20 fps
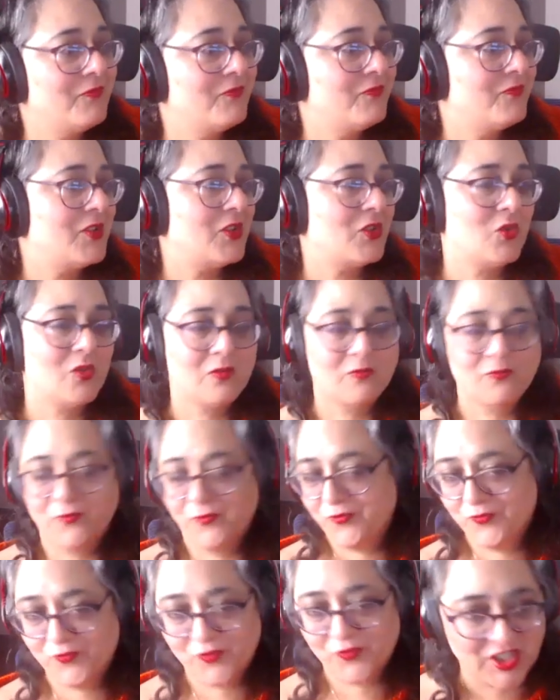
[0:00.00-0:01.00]
the
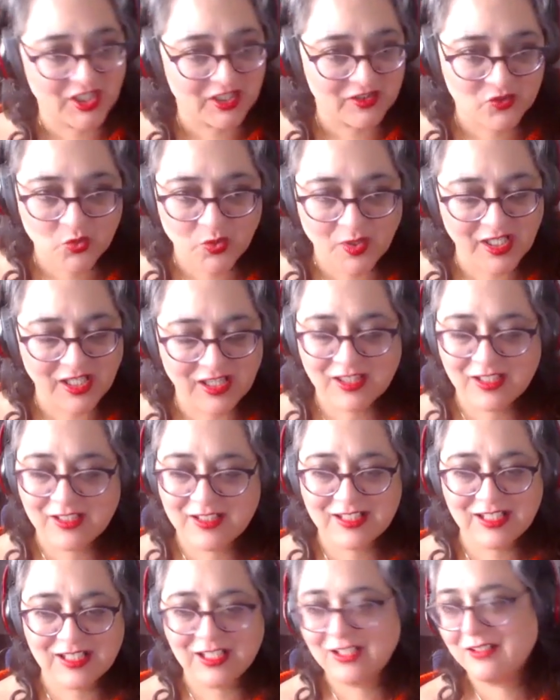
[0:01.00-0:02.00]
twenty,
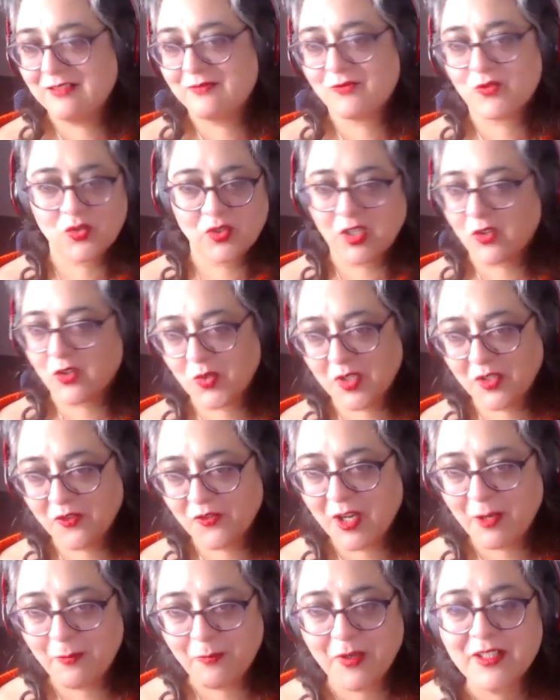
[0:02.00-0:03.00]
thirty, 20, 30, you know,
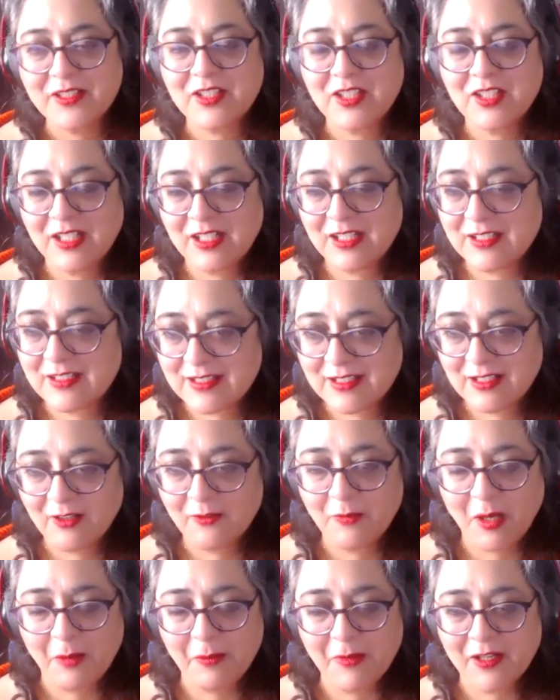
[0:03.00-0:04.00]
25 plus years of
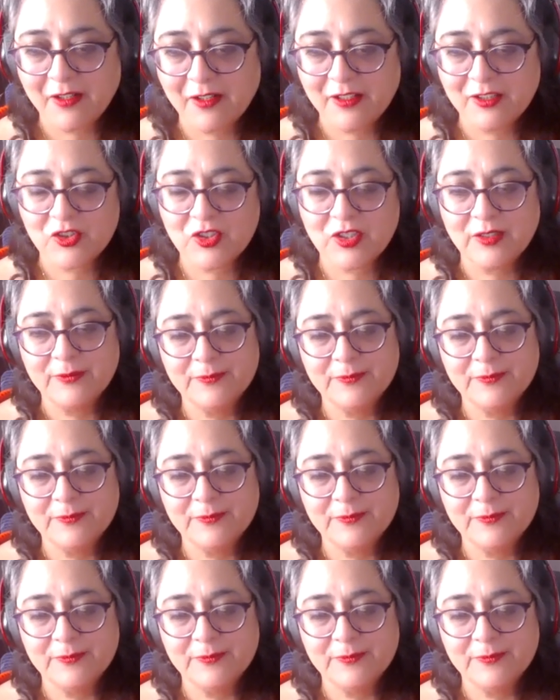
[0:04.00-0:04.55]
my marriage.